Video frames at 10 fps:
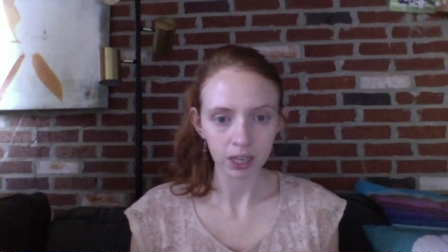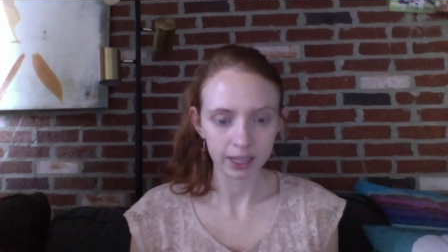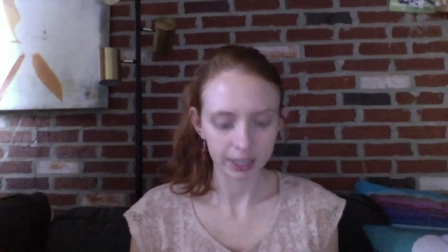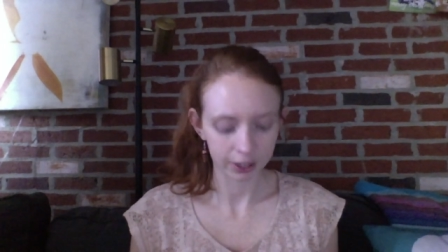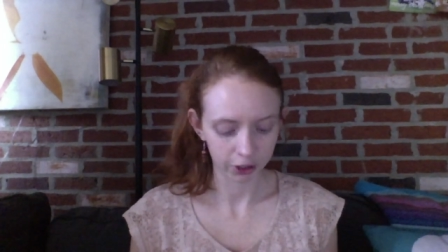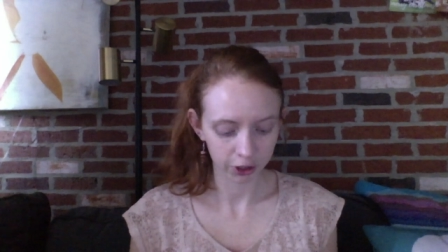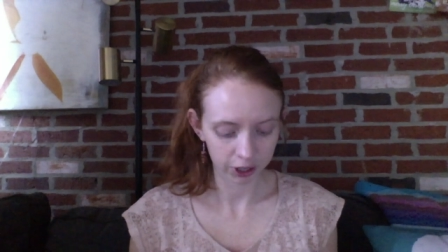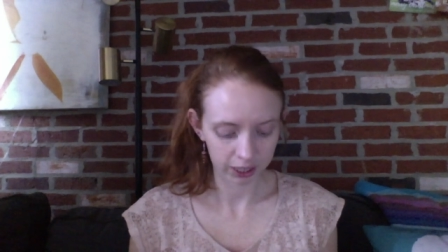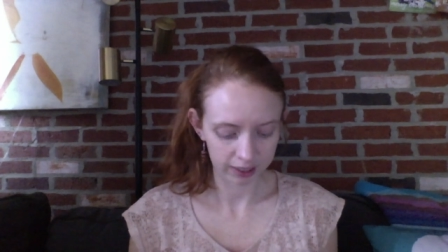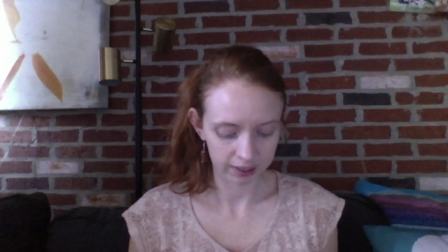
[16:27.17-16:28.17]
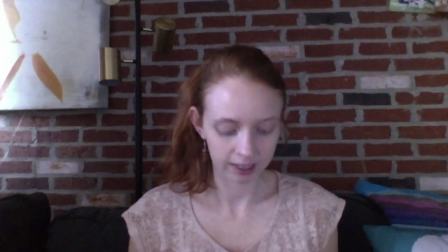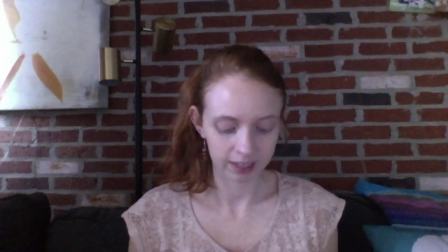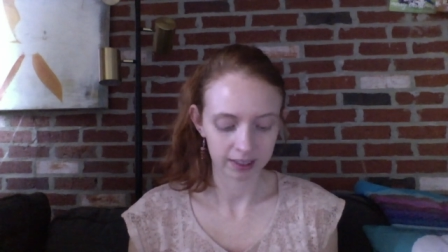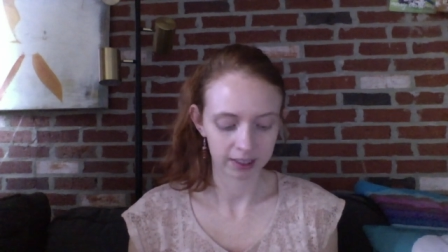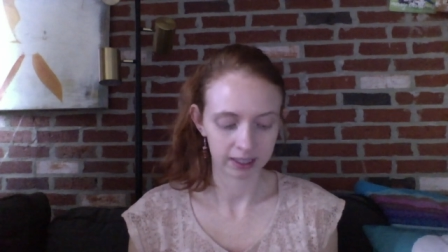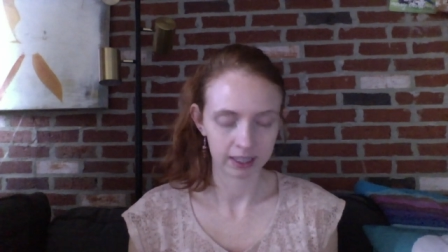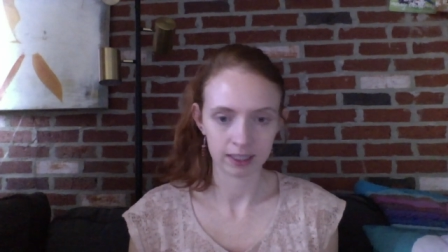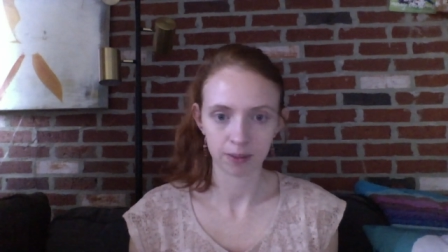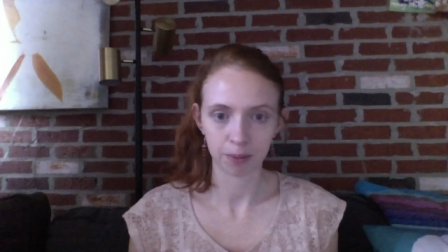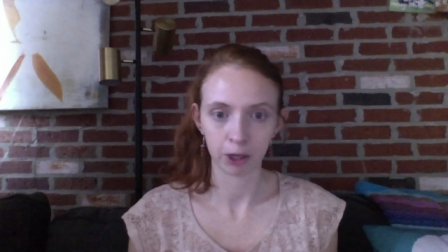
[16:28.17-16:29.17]
And then the third incense
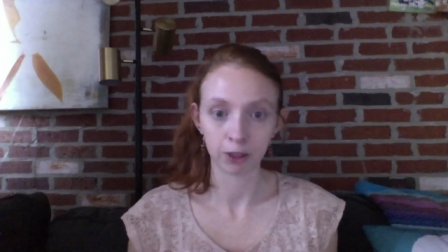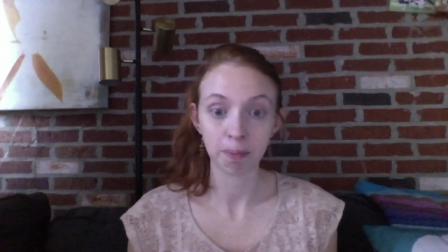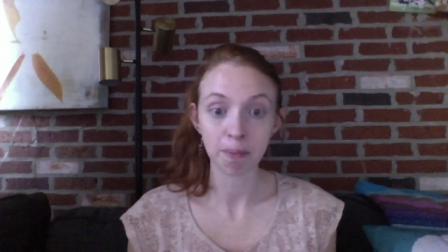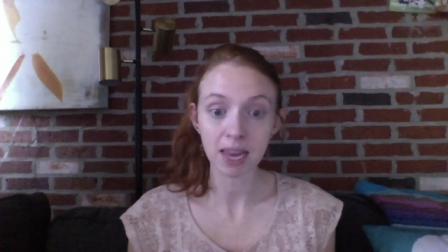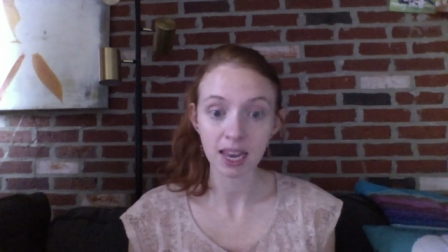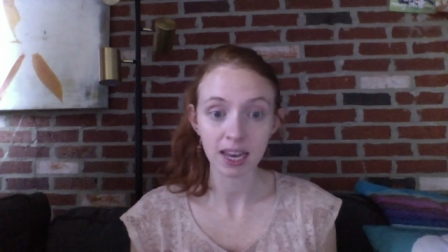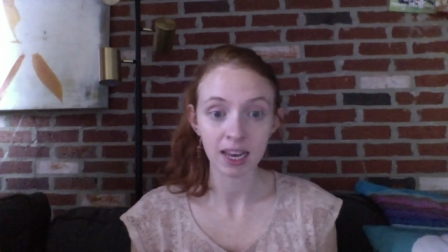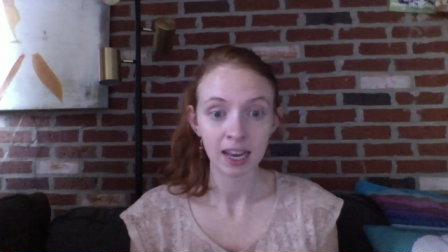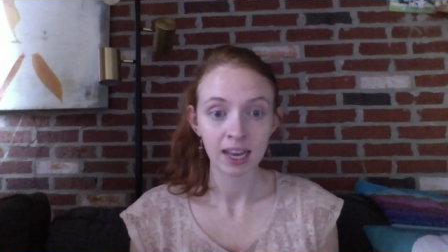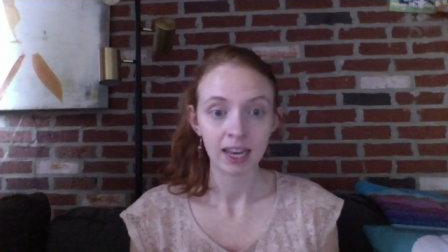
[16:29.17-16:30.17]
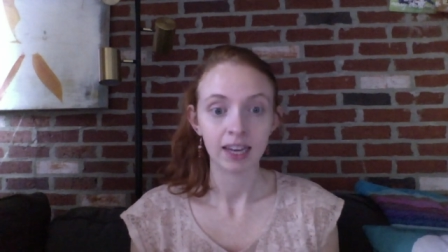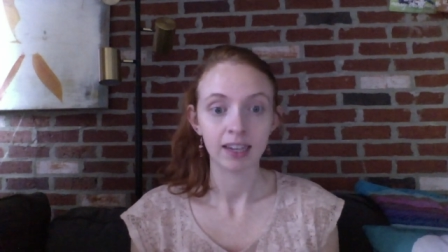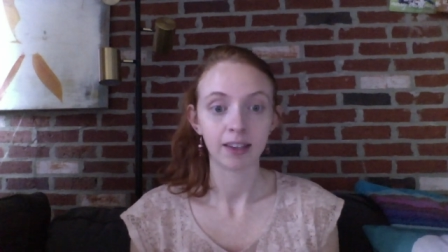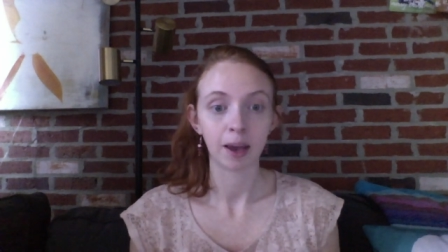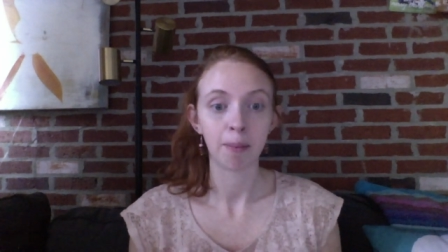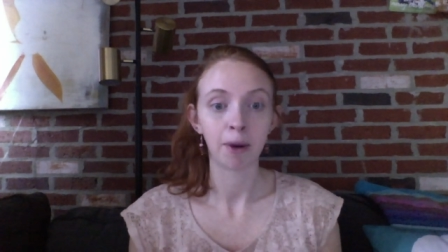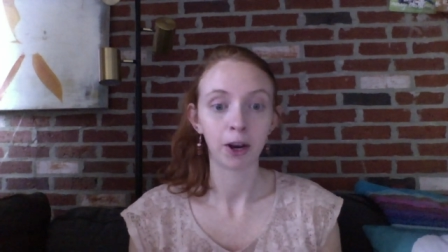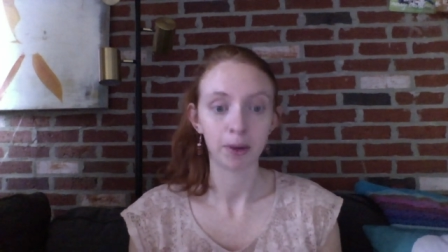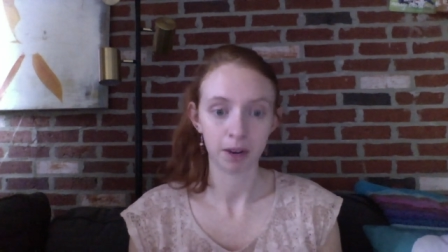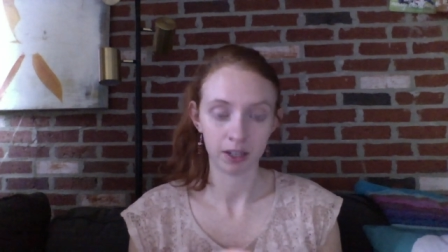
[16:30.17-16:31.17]
is marked B. It is a
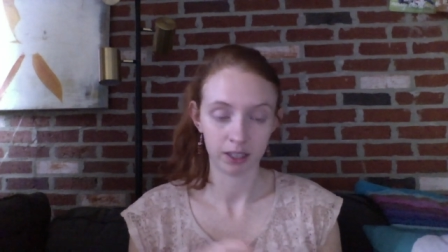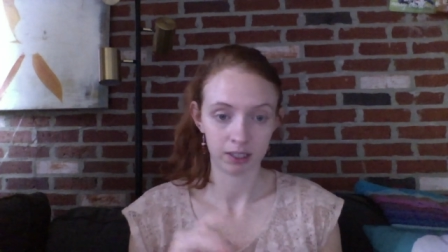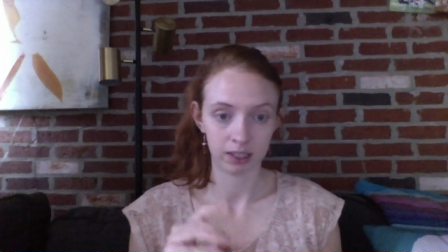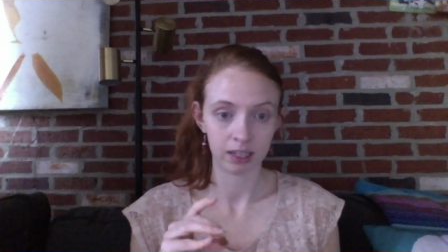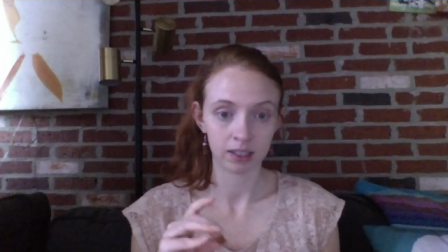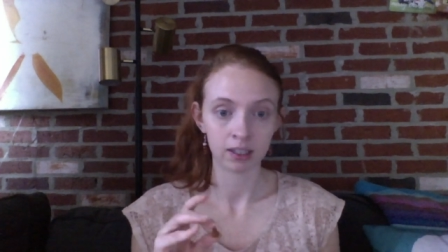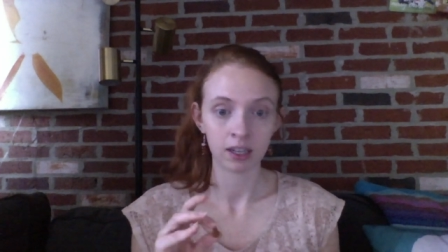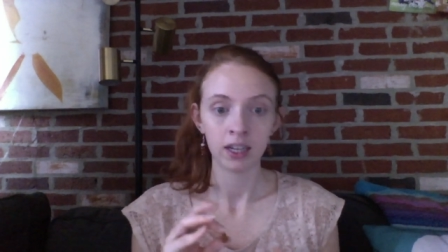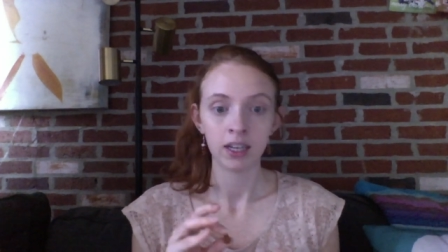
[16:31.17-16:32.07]
bergamot incense.